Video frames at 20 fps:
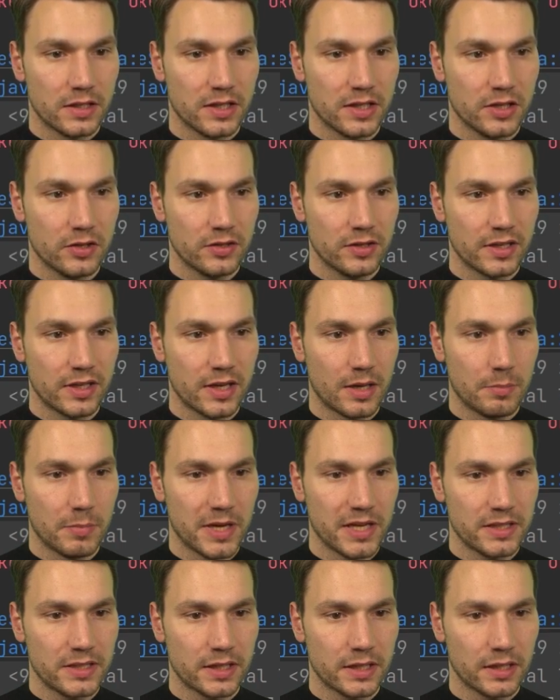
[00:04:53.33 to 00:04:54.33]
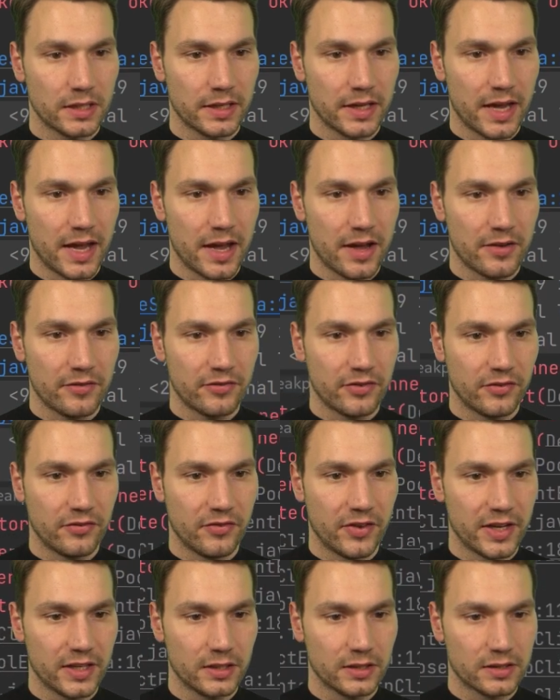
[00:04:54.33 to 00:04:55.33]
here, then I basically have
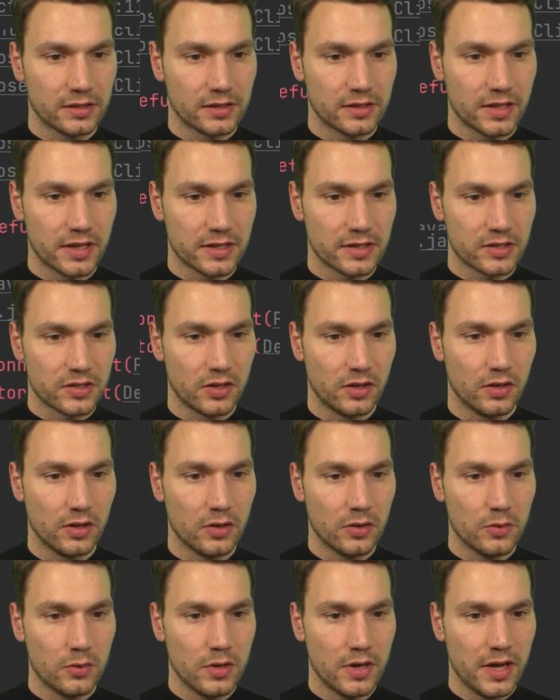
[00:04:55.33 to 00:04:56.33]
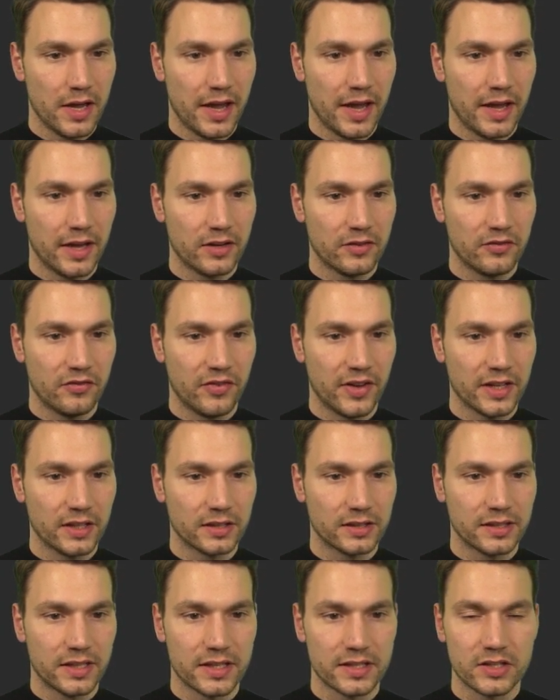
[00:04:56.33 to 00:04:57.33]
failed test hello and
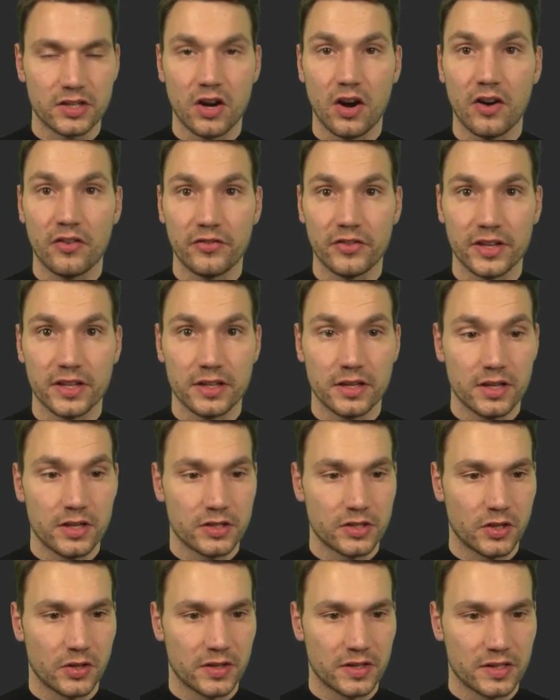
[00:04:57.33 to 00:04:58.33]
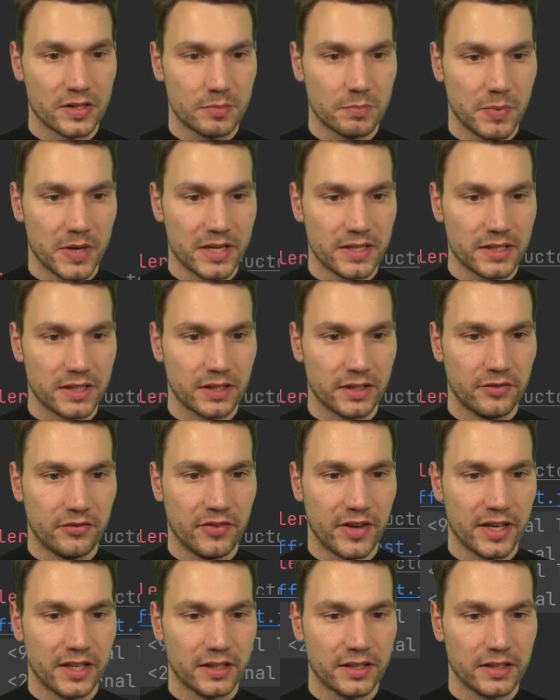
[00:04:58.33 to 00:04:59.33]
failed test coffee. So this is basically
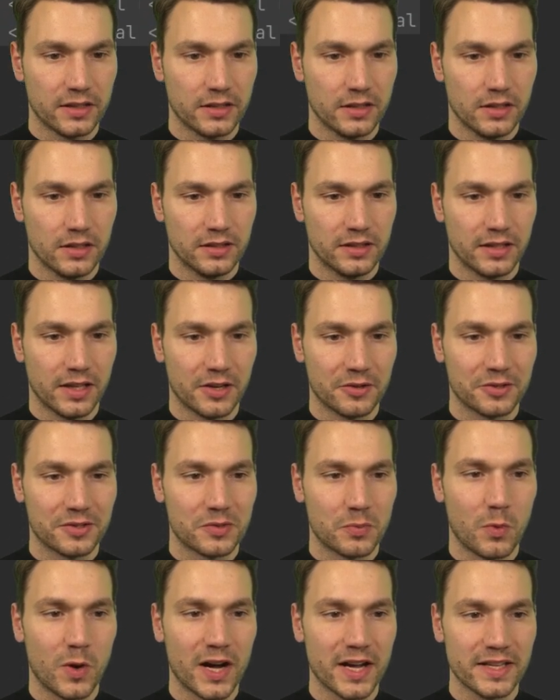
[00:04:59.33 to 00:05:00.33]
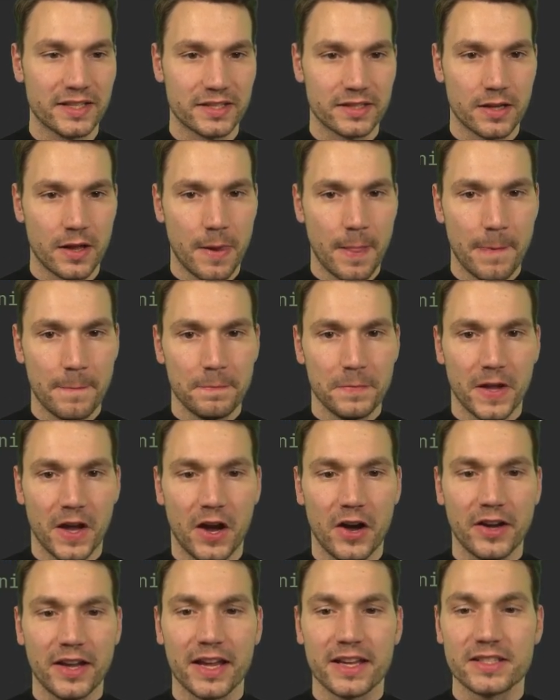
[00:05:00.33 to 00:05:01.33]
failing now twice.
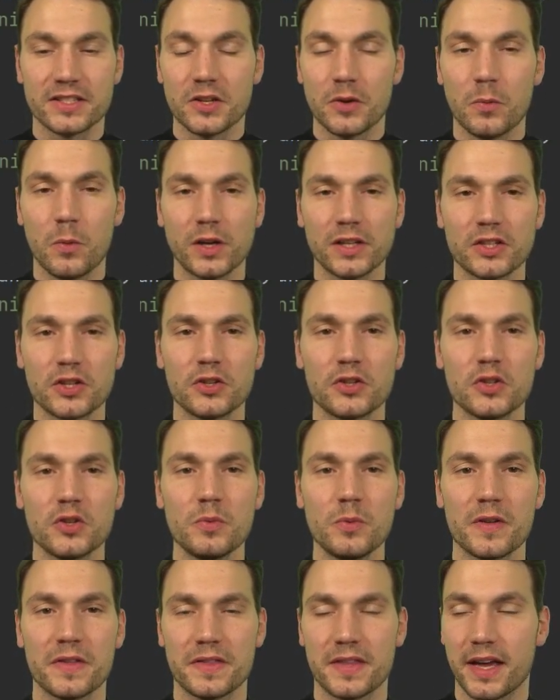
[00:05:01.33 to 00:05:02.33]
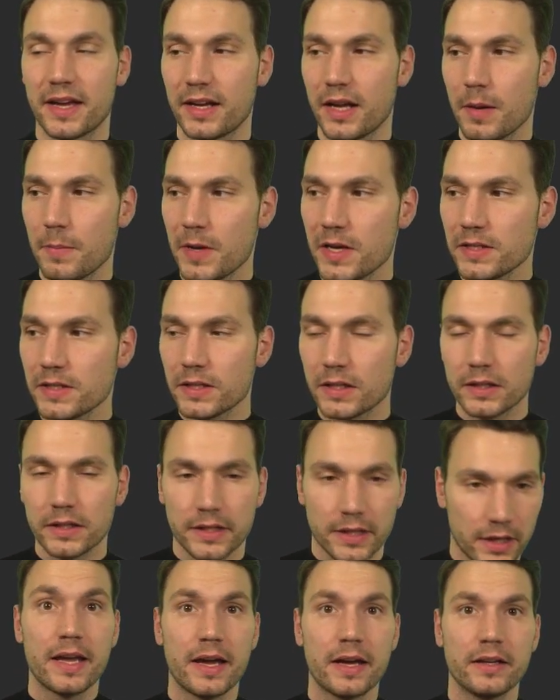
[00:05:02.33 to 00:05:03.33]
Okay, so what to do with that? I
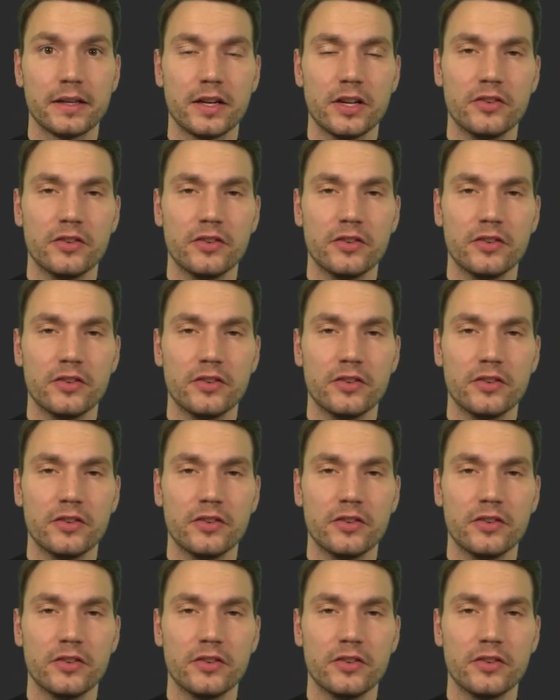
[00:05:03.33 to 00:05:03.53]
basically can